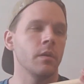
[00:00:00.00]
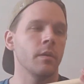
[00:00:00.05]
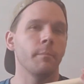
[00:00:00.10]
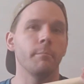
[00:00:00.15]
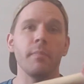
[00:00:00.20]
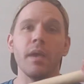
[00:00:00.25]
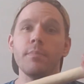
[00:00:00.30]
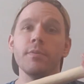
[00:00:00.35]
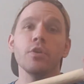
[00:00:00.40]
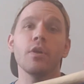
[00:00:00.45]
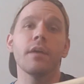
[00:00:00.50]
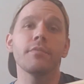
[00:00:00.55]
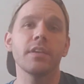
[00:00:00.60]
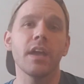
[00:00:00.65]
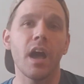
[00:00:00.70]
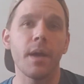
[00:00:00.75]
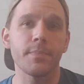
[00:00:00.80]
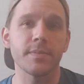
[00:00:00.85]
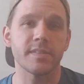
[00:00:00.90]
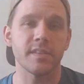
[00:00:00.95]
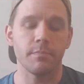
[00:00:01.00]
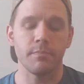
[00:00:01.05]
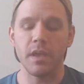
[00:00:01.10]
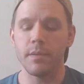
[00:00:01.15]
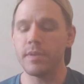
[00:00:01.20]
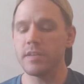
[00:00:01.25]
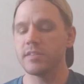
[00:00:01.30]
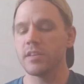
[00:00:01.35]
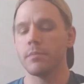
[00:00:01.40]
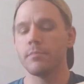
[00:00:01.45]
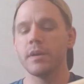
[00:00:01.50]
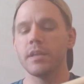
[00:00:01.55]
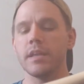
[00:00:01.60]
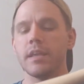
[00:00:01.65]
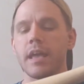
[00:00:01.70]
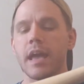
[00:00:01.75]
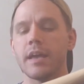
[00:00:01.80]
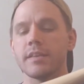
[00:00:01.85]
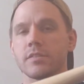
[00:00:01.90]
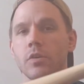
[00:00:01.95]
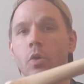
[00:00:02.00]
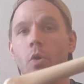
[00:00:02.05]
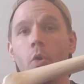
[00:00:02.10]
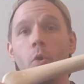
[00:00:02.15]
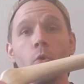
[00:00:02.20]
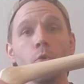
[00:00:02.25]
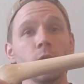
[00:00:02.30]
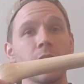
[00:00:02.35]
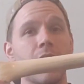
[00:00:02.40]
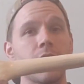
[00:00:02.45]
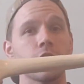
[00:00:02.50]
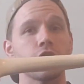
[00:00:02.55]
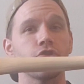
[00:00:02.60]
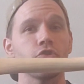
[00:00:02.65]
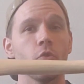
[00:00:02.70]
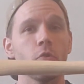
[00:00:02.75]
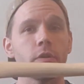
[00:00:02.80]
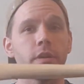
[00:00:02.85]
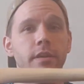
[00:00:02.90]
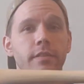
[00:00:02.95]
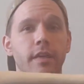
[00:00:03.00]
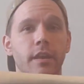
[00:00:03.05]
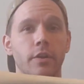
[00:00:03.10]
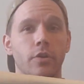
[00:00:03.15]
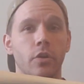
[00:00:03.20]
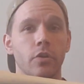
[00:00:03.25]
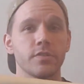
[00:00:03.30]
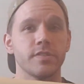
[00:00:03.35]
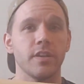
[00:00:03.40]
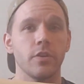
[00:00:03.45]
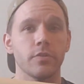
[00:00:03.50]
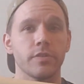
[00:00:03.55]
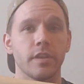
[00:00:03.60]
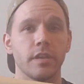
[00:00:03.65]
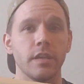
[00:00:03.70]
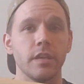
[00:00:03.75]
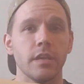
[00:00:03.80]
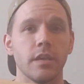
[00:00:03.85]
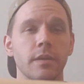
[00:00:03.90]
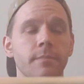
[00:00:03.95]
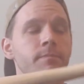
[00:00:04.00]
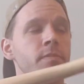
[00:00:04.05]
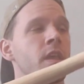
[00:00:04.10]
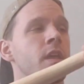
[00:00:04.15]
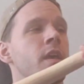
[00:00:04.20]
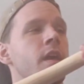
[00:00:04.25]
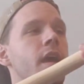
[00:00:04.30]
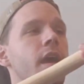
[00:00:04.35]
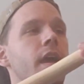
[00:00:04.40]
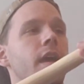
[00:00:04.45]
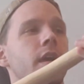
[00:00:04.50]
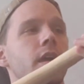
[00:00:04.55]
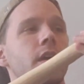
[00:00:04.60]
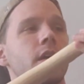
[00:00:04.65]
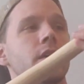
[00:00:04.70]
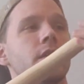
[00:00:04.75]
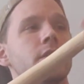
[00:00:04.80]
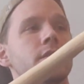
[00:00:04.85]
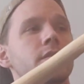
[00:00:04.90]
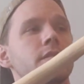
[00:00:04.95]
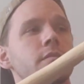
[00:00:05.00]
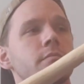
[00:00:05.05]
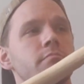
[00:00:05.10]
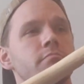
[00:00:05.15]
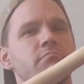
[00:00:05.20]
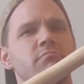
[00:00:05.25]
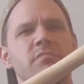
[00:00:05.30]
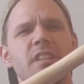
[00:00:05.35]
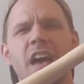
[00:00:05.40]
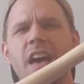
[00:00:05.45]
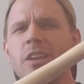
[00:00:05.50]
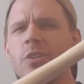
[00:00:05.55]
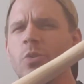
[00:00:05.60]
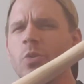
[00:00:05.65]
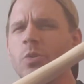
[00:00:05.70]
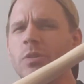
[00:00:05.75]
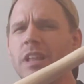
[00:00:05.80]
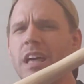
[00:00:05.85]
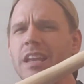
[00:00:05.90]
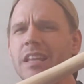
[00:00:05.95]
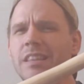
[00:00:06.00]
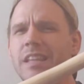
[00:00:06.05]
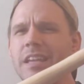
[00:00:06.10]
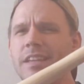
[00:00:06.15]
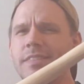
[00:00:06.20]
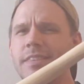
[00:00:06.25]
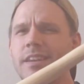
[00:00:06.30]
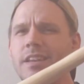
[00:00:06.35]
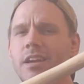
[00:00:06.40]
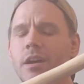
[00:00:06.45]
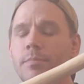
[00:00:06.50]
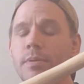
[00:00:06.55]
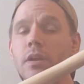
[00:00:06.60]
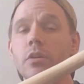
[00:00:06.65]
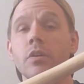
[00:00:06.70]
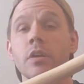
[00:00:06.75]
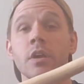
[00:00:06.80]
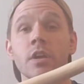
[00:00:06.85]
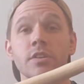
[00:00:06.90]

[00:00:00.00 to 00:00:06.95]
Maybe you have the opposite. Maybe somebody has a whole lot of shortening that occurs here at the knee, and not a whole lot of lengthening up here.